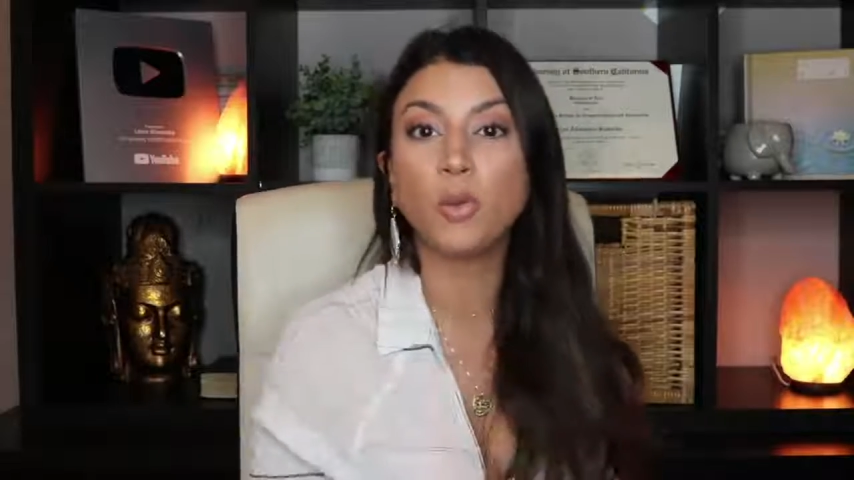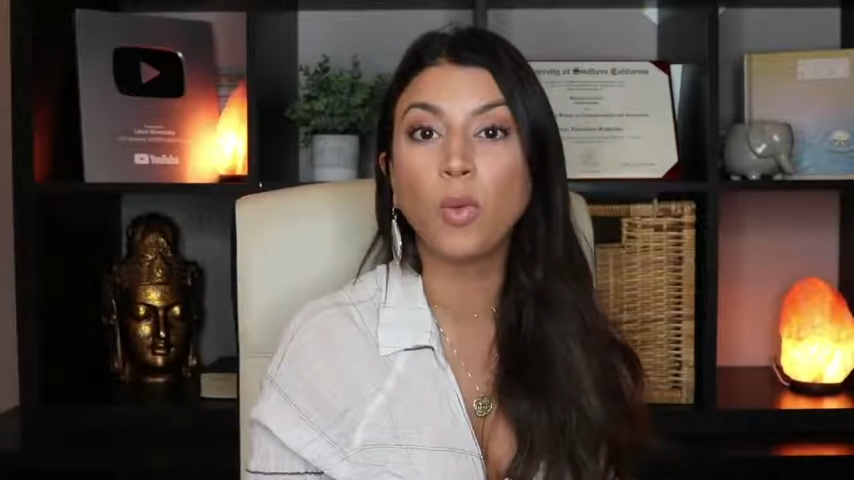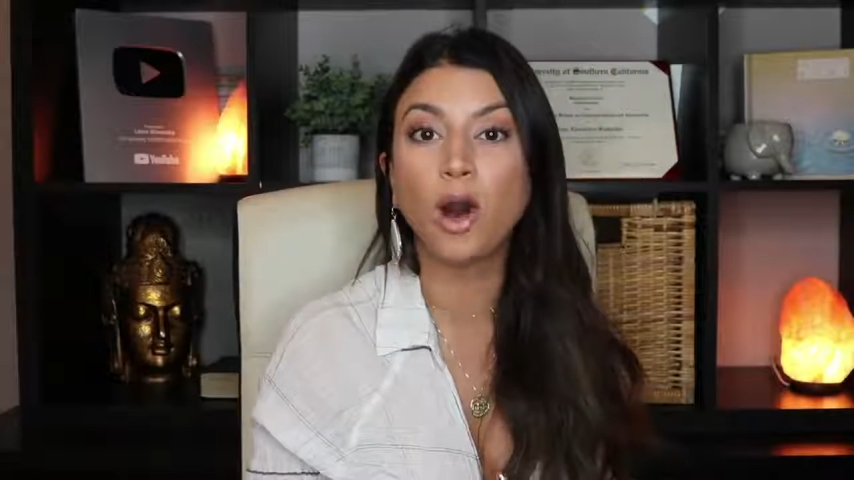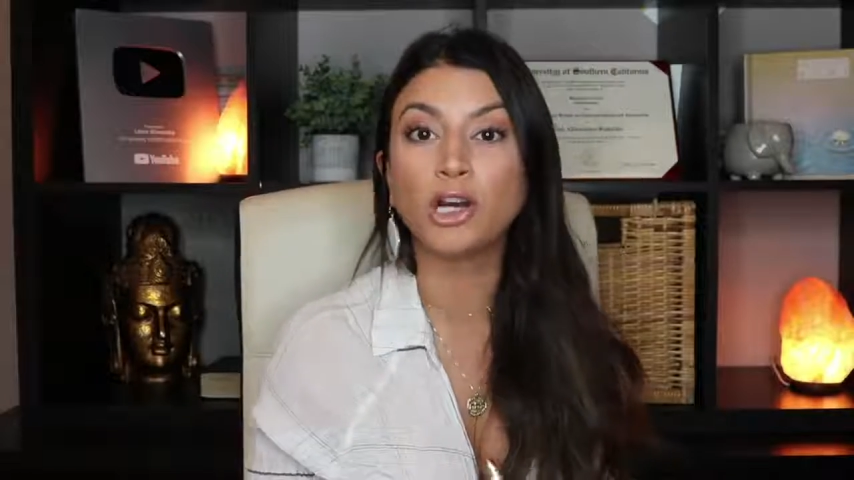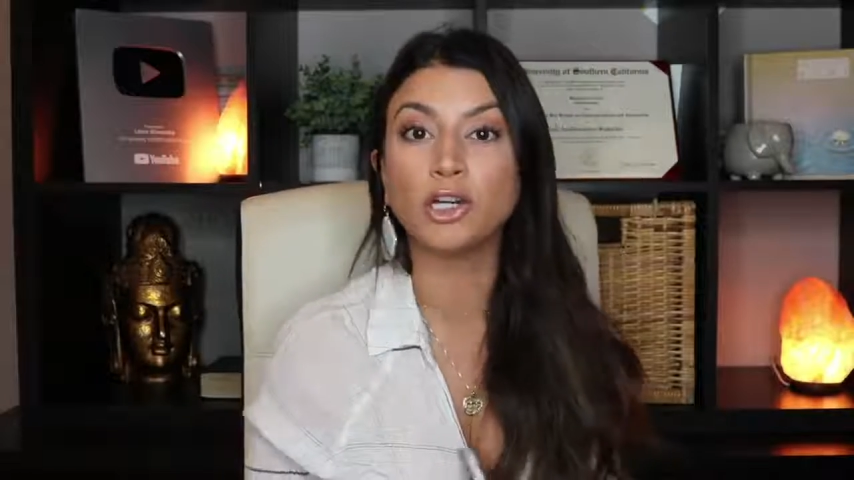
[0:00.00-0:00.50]

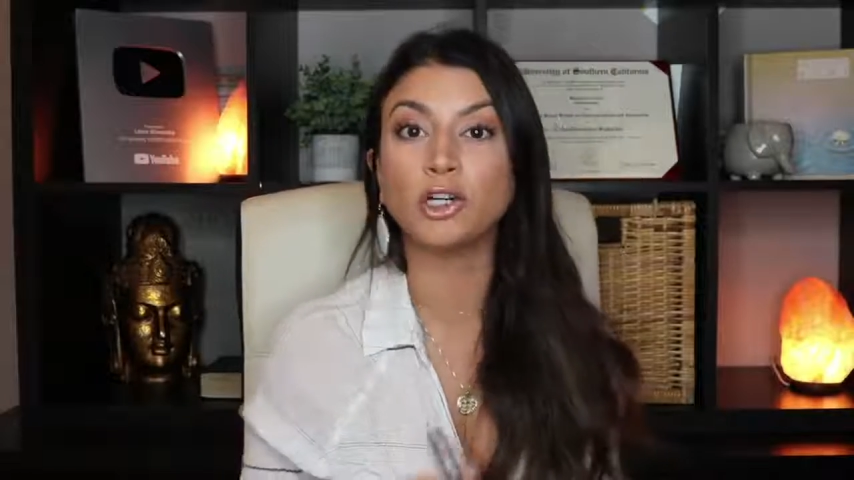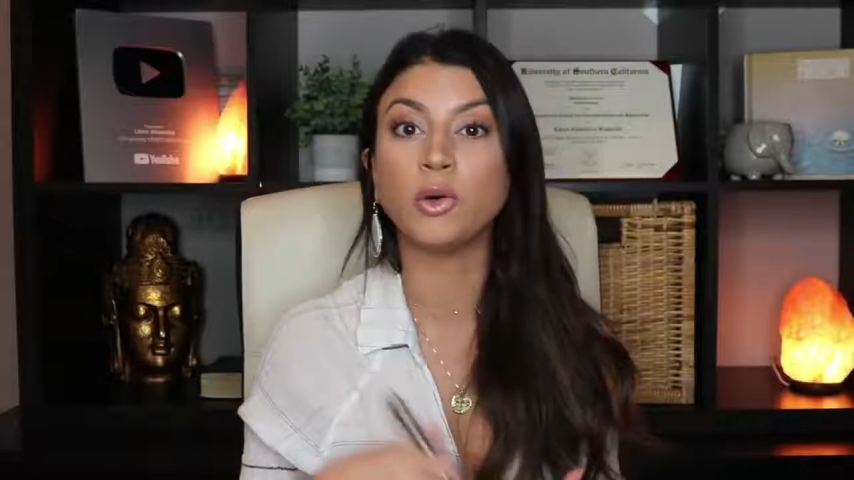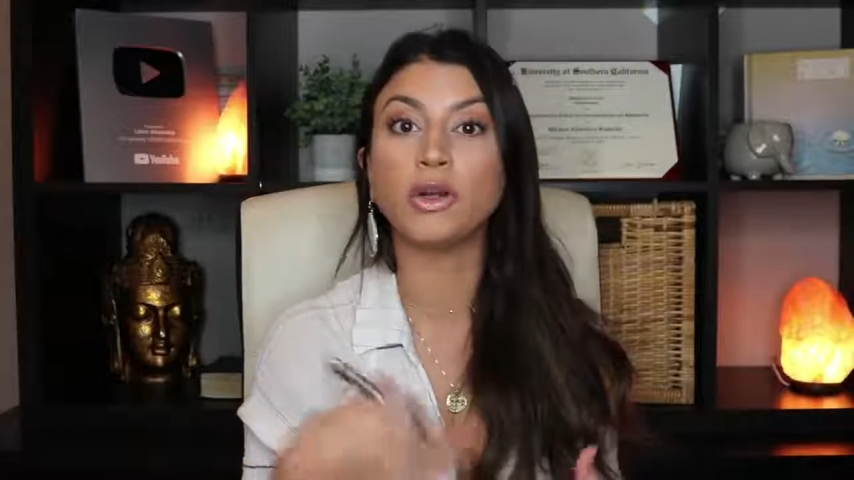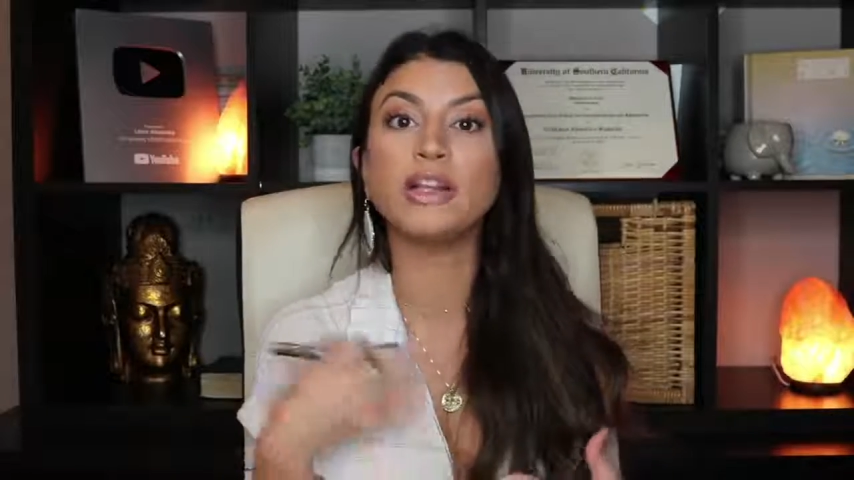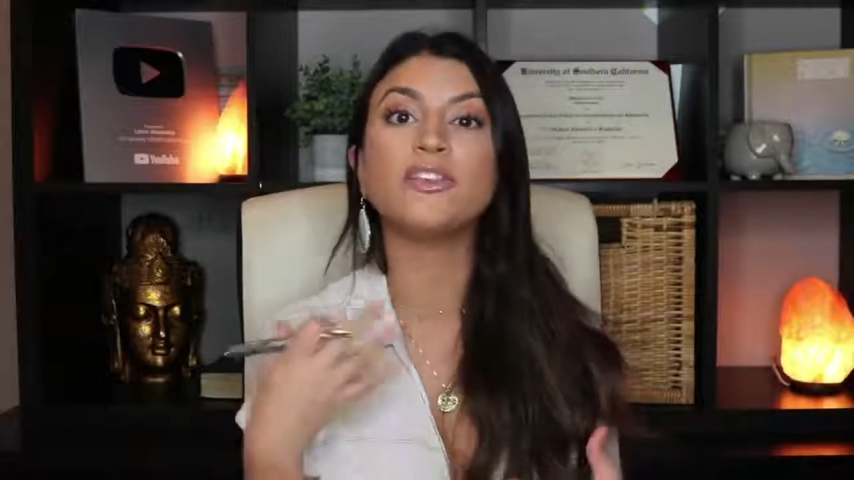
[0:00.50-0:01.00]
water
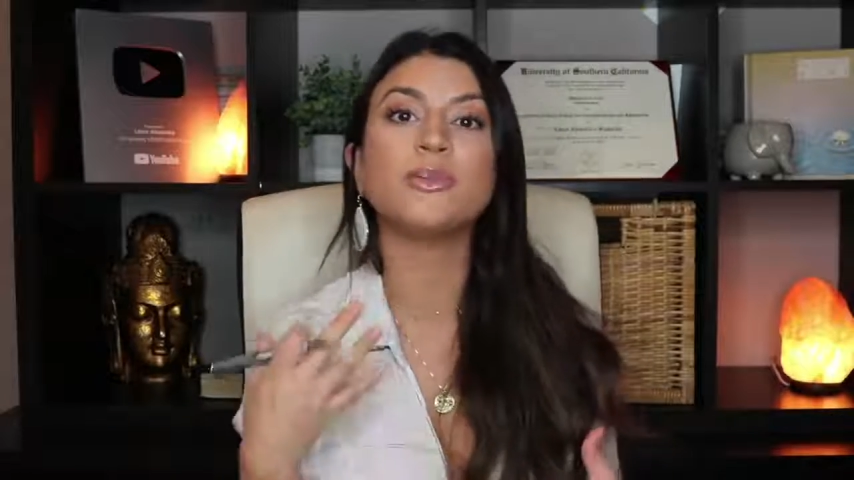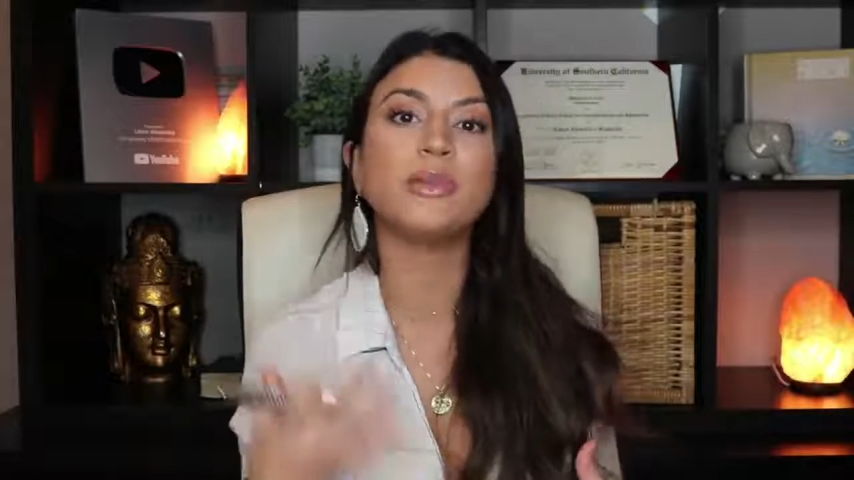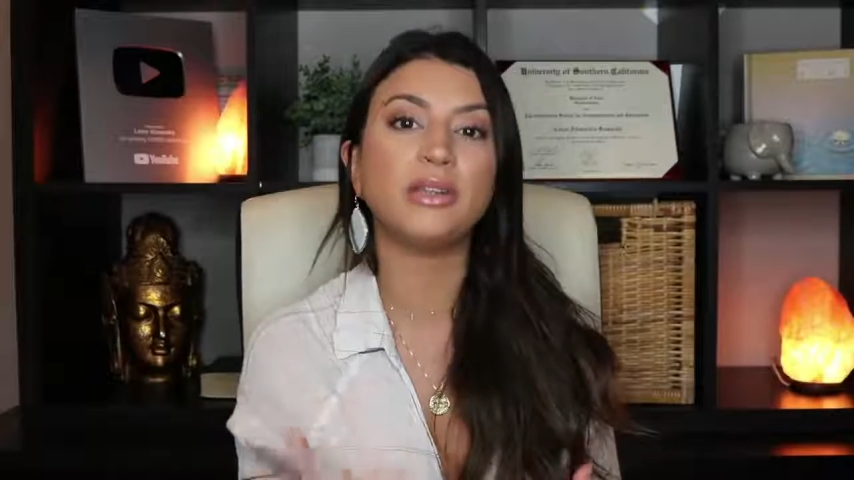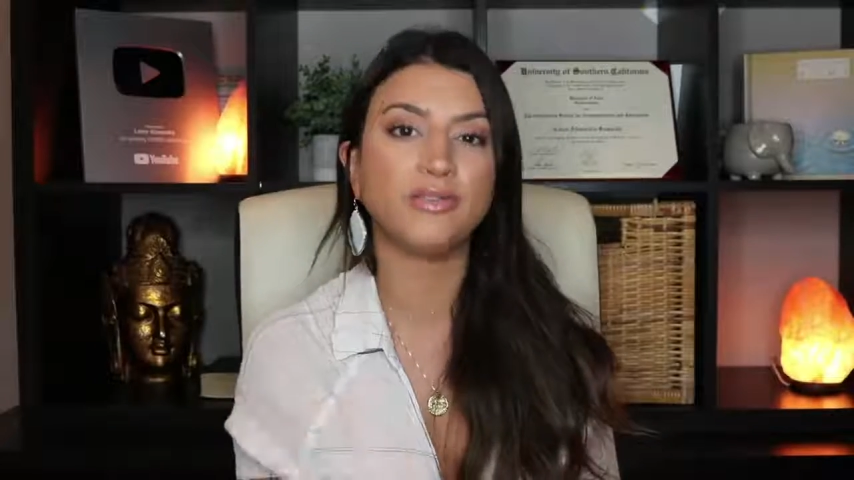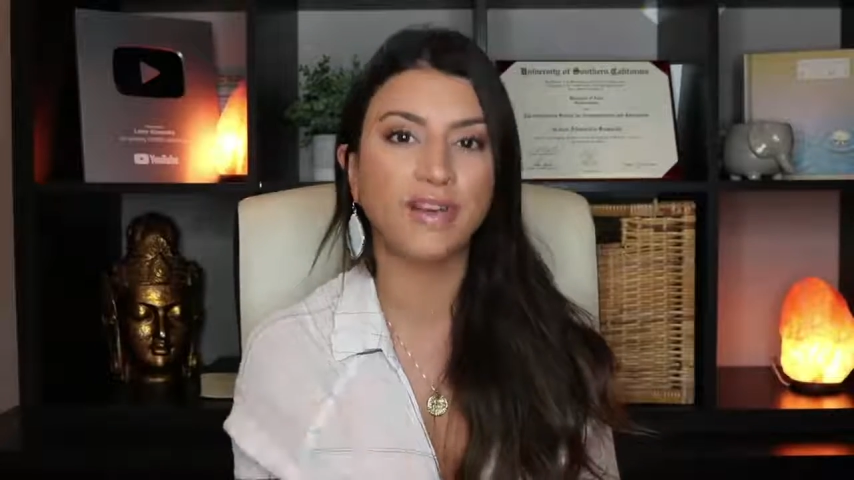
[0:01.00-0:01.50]
or
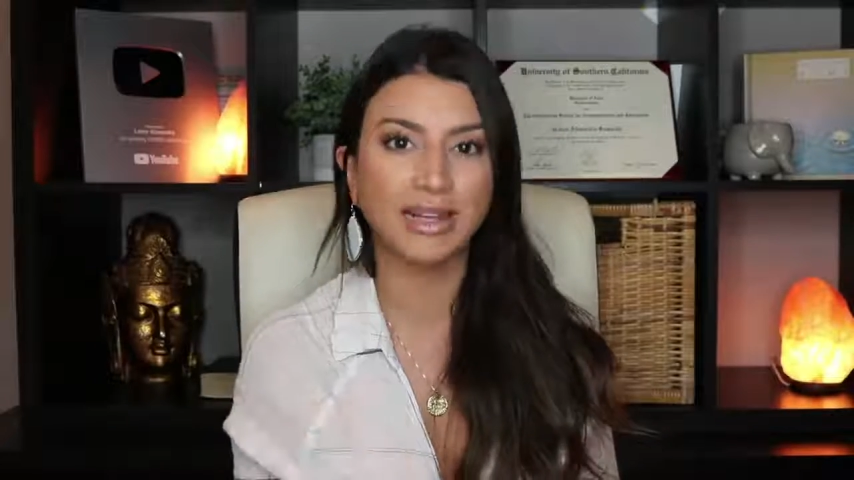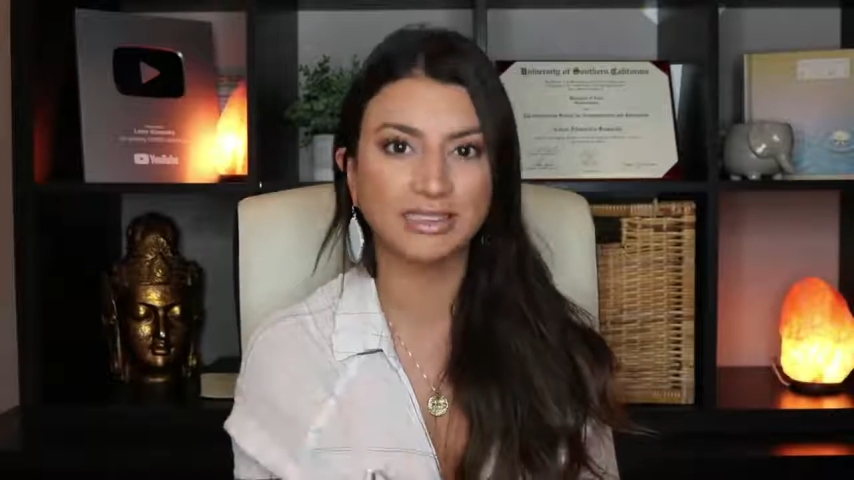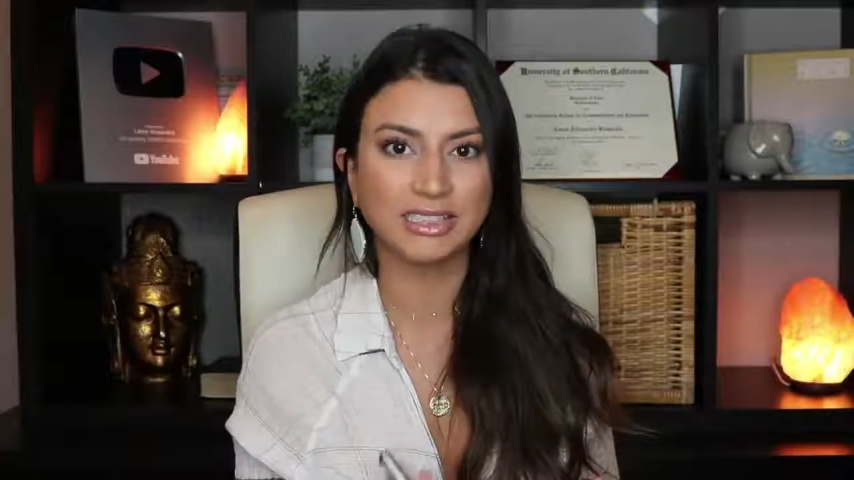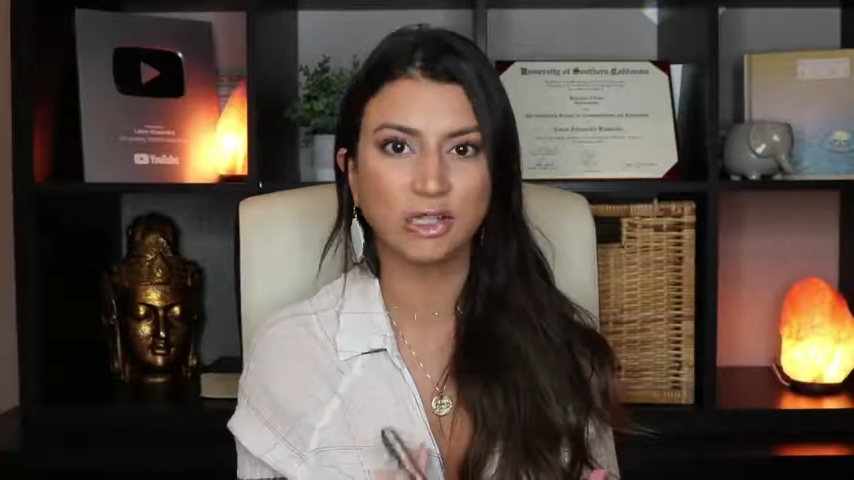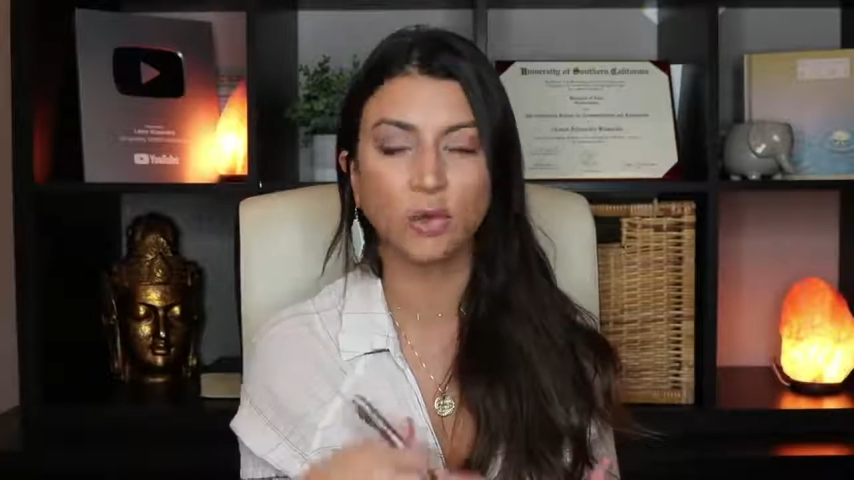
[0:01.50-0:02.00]
intermittent
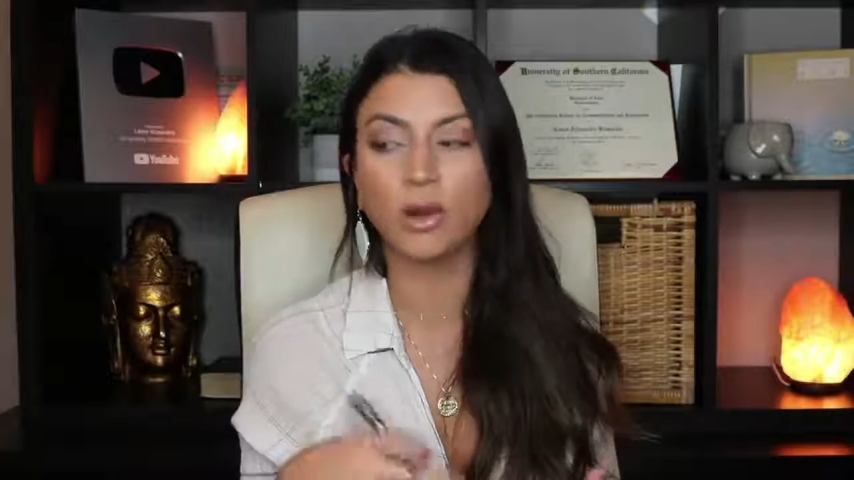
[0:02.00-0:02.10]
fasting,